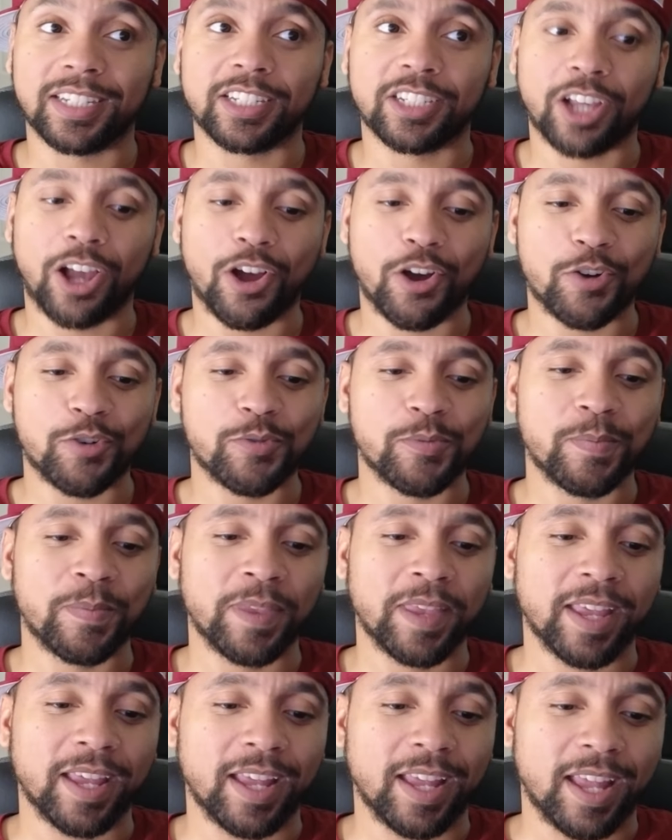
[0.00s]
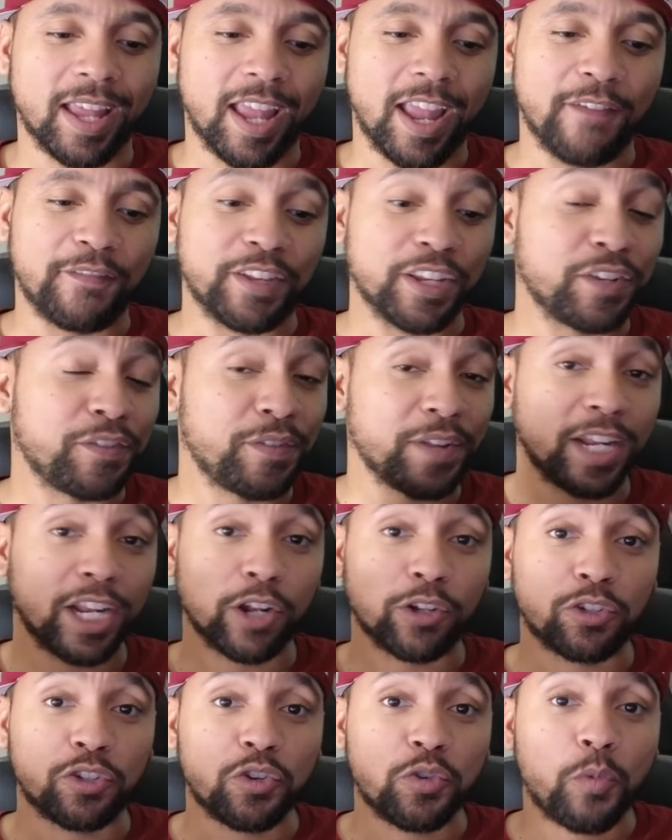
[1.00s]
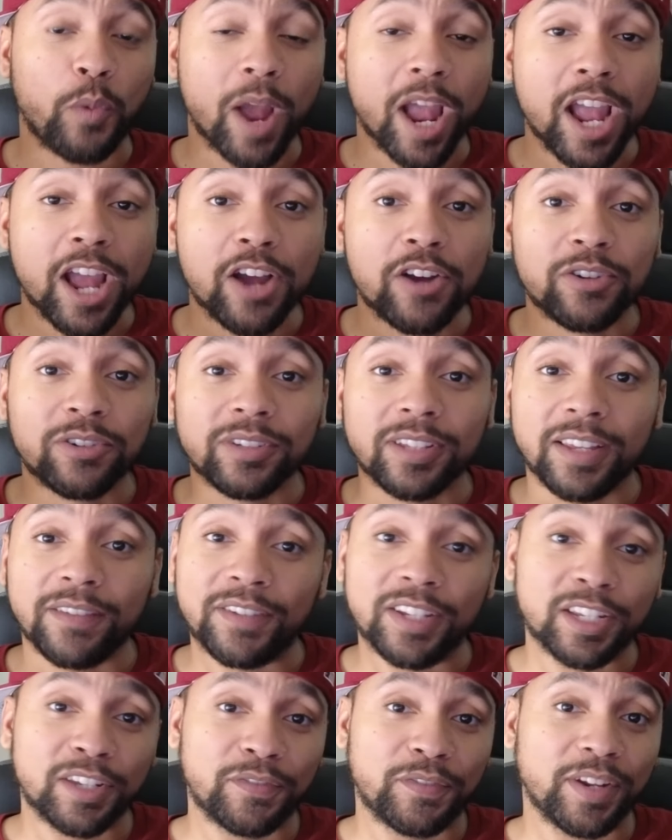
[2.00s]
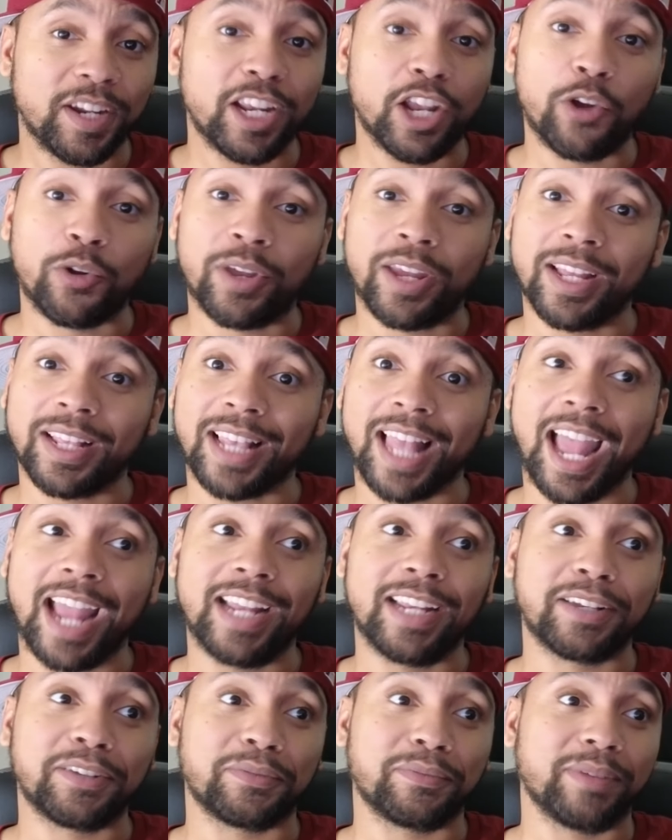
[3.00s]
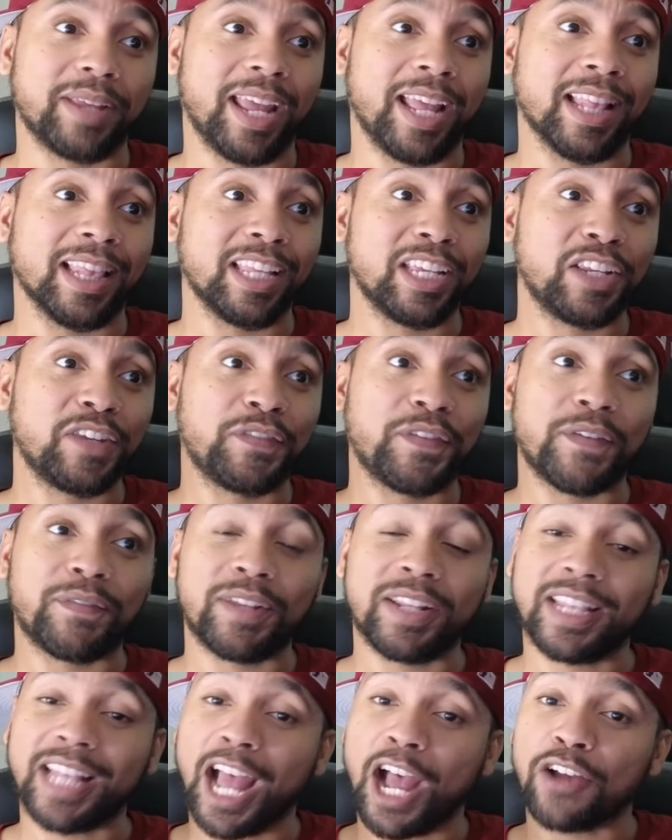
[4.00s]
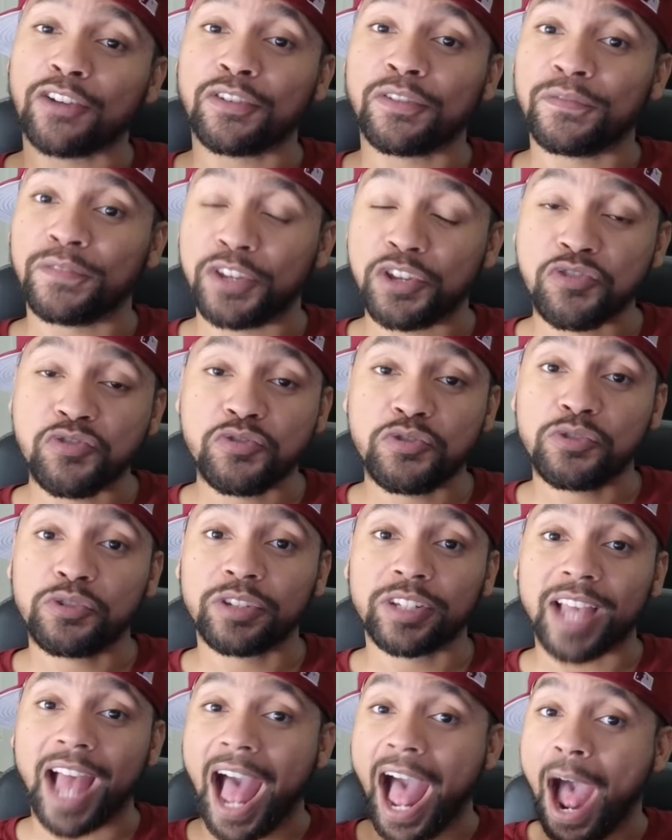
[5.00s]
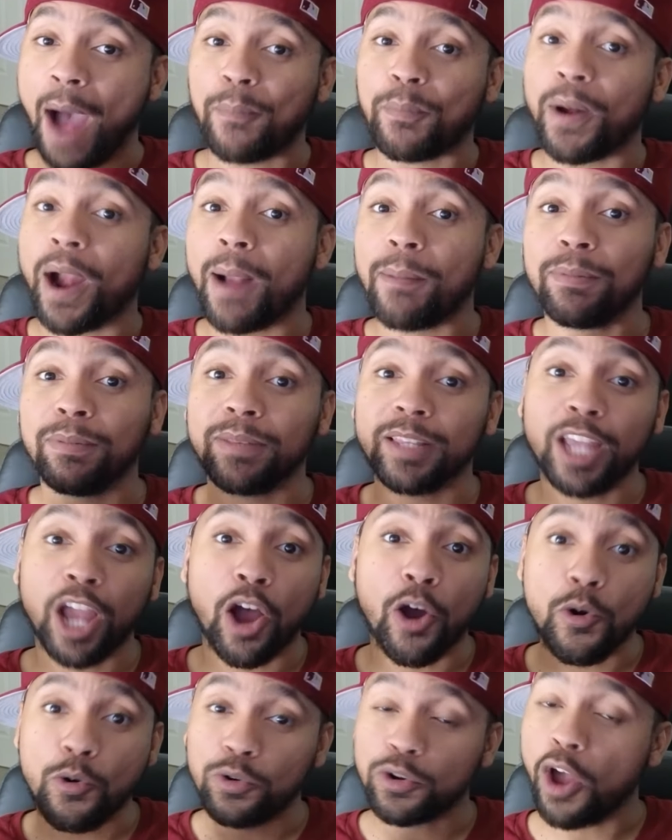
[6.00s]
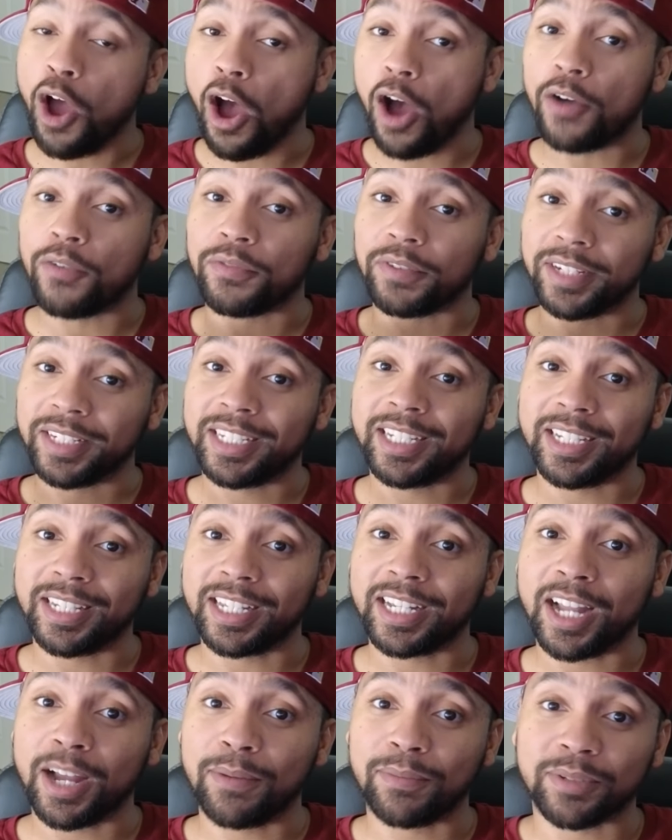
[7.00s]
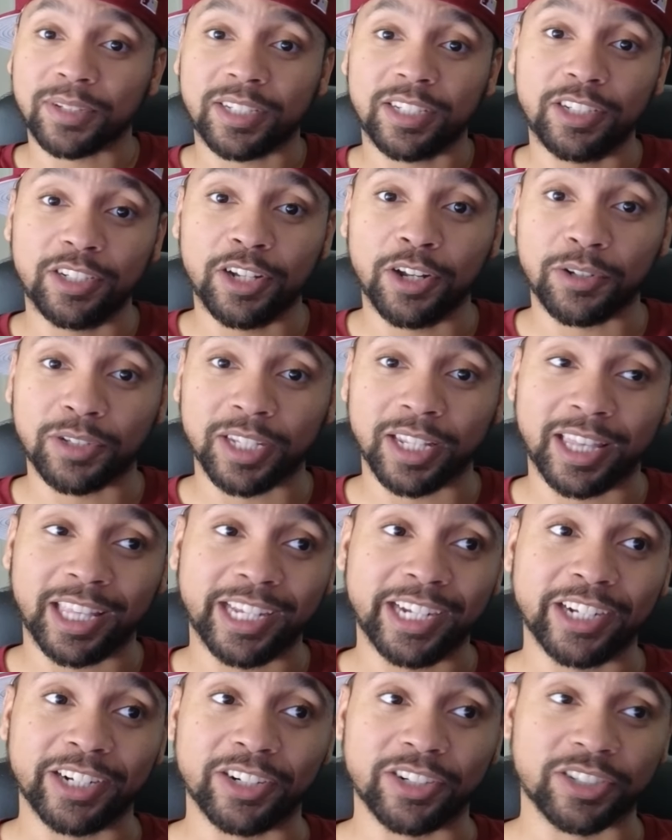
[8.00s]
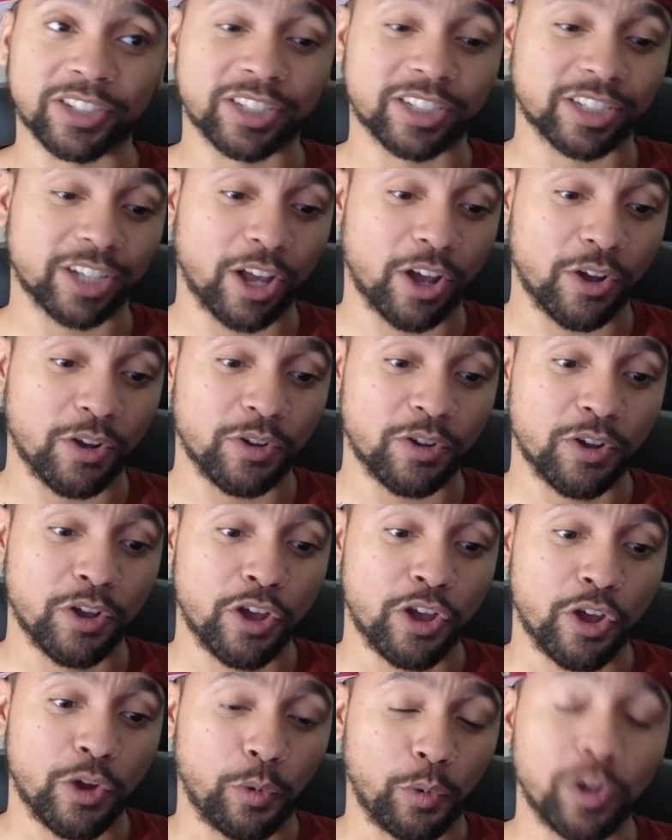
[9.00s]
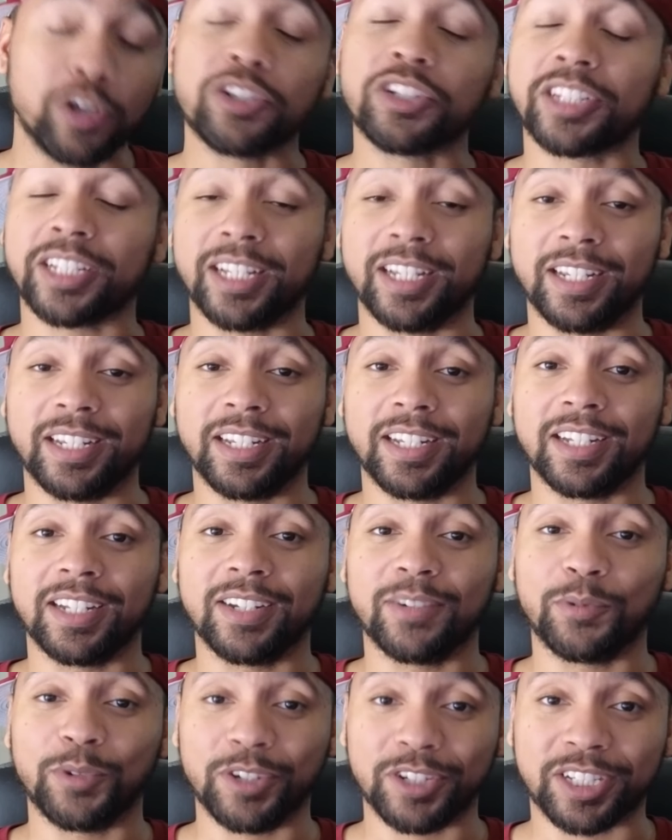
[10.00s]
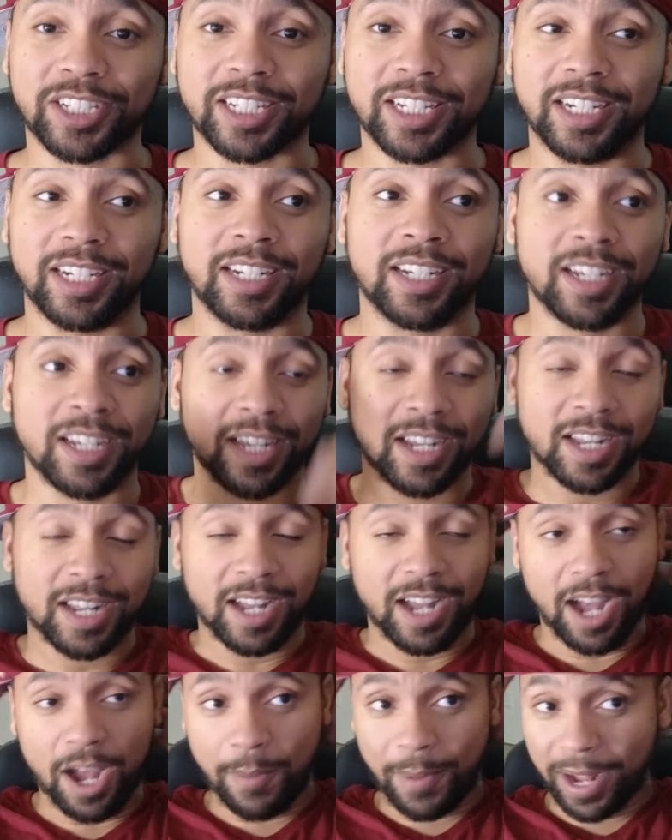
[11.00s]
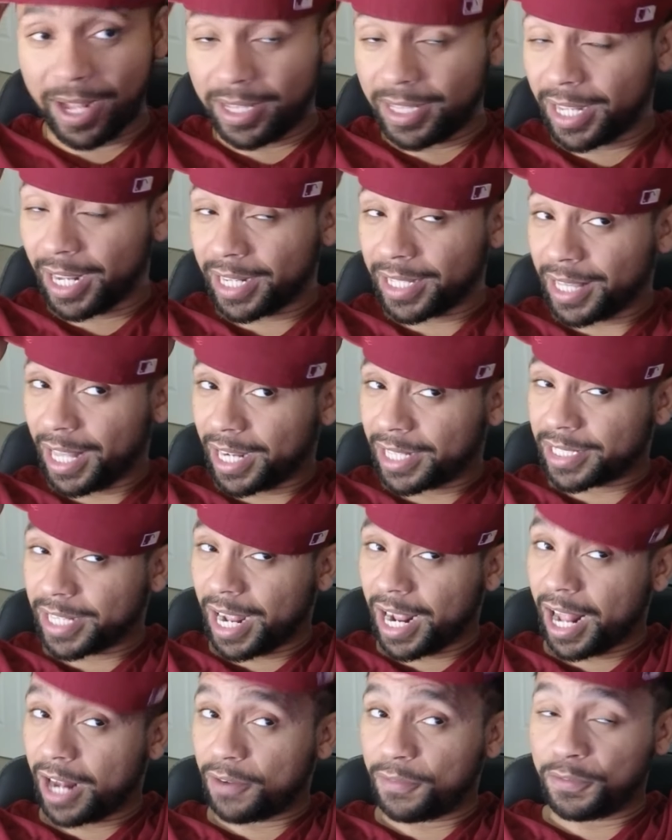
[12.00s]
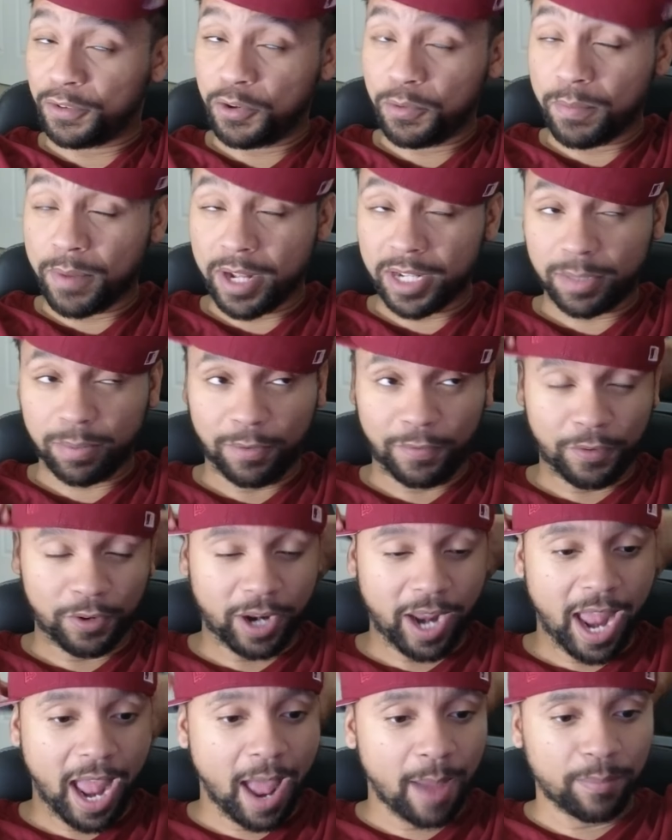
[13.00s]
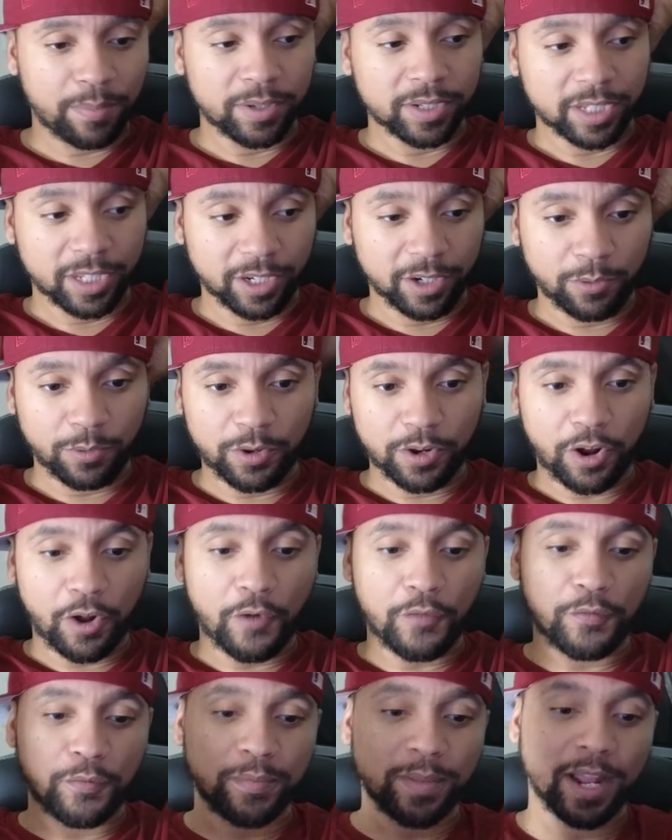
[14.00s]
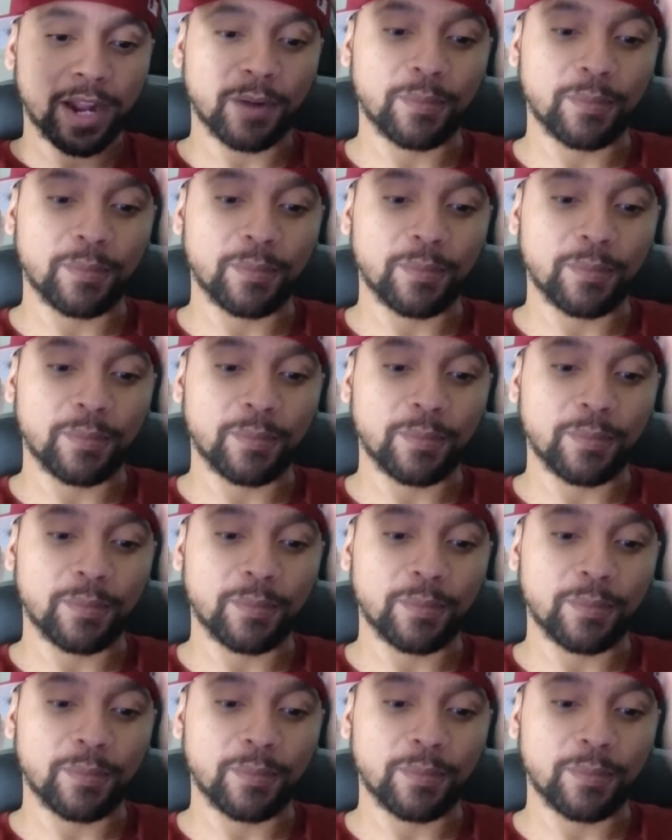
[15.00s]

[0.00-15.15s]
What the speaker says: So if this video do well, if this video get like at least 50,000 views, I'll probably hold off until it comes, you know, to theaters. So we'll see. We'll see. Like I said, I got a few months before that happens and then we'll go from there.